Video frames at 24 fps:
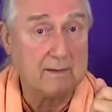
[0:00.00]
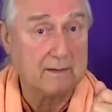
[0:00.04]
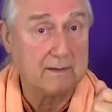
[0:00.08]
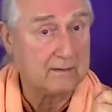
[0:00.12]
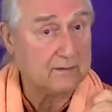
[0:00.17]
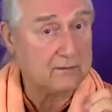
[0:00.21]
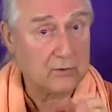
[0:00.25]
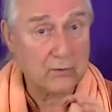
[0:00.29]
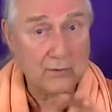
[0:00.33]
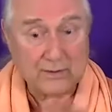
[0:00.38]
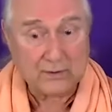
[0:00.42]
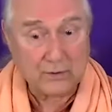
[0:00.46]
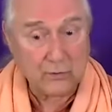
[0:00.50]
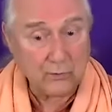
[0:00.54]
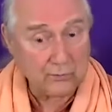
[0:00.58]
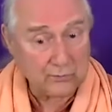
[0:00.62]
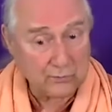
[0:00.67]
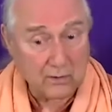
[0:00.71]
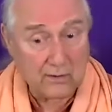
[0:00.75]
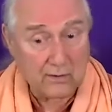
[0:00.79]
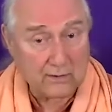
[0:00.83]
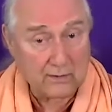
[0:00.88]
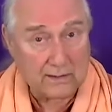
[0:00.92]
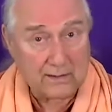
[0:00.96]
so it goes
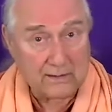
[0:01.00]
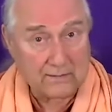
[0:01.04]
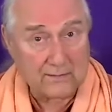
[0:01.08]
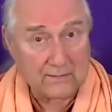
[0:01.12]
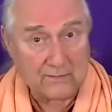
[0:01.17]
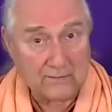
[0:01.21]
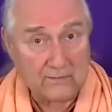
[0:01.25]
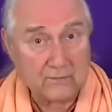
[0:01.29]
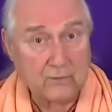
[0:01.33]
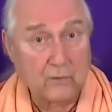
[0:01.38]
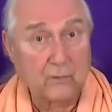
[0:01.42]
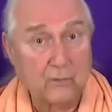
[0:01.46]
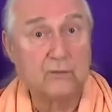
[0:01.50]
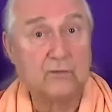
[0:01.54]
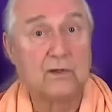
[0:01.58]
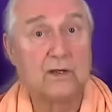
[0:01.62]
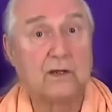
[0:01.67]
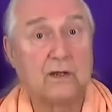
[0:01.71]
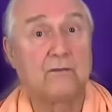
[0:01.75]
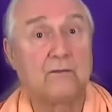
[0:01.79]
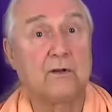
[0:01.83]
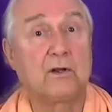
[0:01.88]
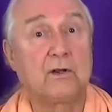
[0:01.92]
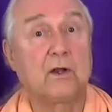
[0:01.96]
on like this. Go seek
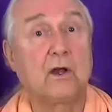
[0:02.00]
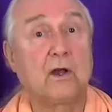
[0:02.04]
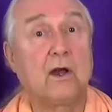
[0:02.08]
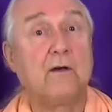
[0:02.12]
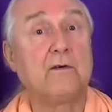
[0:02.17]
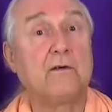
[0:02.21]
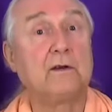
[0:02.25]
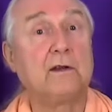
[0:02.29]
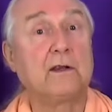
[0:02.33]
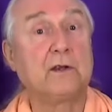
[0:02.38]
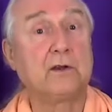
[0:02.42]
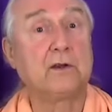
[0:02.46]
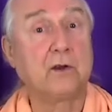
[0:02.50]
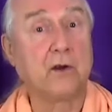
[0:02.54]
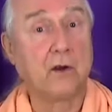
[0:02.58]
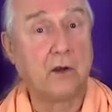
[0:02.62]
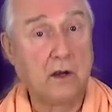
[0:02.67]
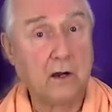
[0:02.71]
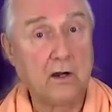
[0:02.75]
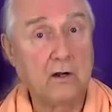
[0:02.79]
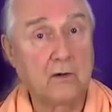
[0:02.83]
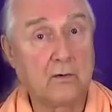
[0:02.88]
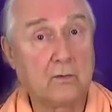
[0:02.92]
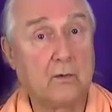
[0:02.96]
Vrindavan in your
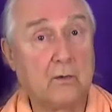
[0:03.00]
heart,